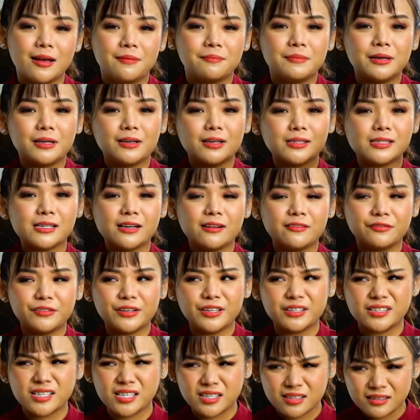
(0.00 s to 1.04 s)
Because if
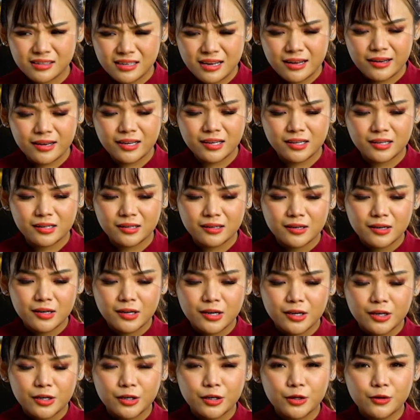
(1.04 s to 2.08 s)
it's thick,
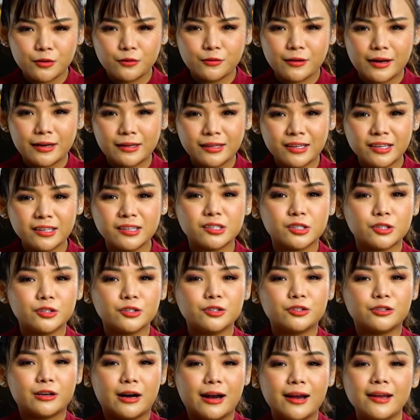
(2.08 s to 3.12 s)
you want it to
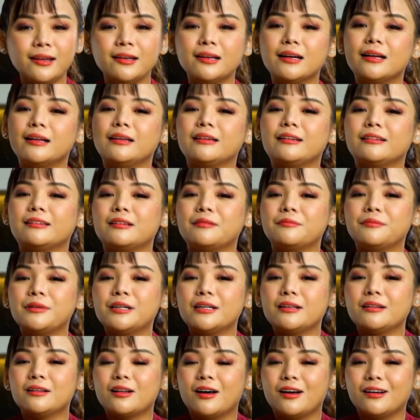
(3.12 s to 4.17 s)
dry a little
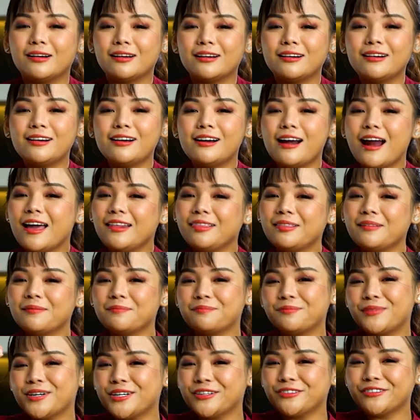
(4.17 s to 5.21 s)
bit longer and
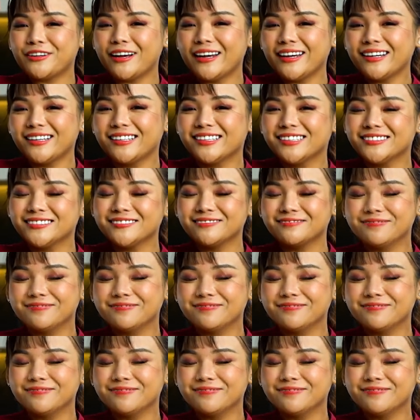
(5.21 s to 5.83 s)
perfect.